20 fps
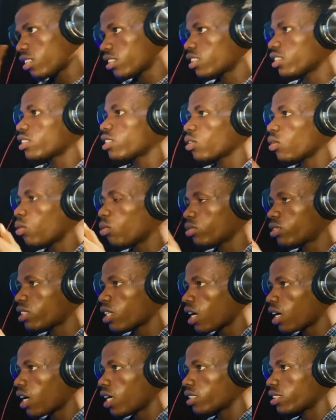is the
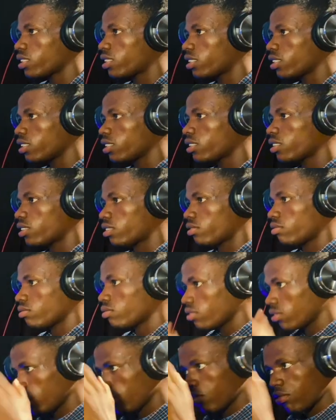old track as it is.
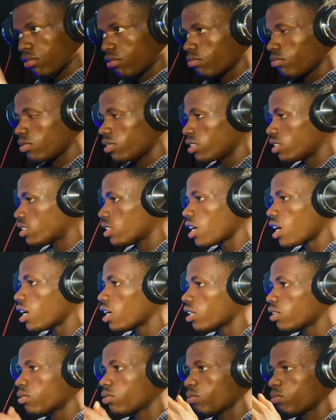The
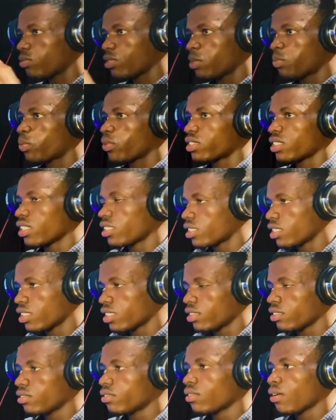track, the
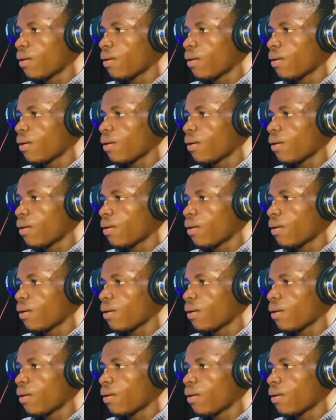processing,